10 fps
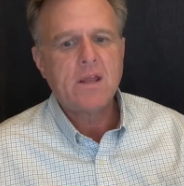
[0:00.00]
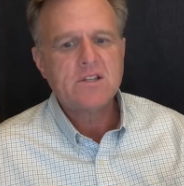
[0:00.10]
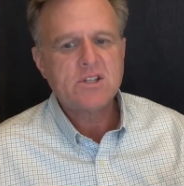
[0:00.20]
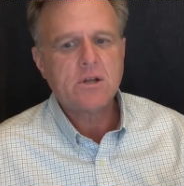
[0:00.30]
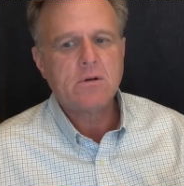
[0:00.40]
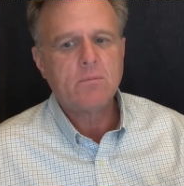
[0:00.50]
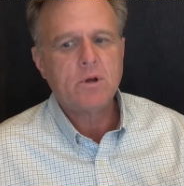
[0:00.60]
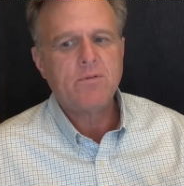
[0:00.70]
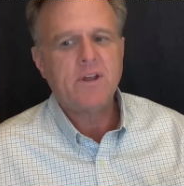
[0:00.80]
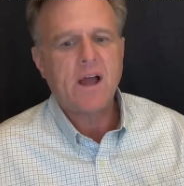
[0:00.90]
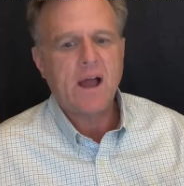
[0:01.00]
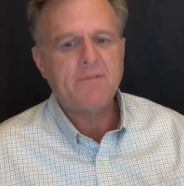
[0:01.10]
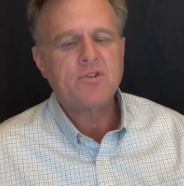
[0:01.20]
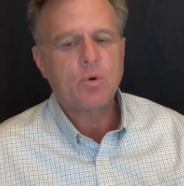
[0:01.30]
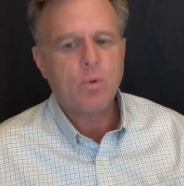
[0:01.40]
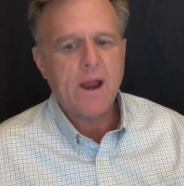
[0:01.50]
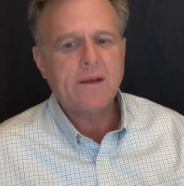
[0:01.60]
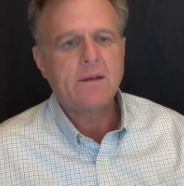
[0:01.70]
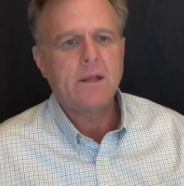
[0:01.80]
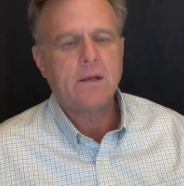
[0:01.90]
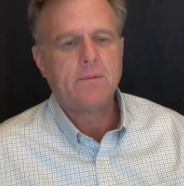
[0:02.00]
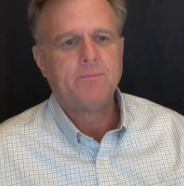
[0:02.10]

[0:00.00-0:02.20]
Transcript: single movie I've directed.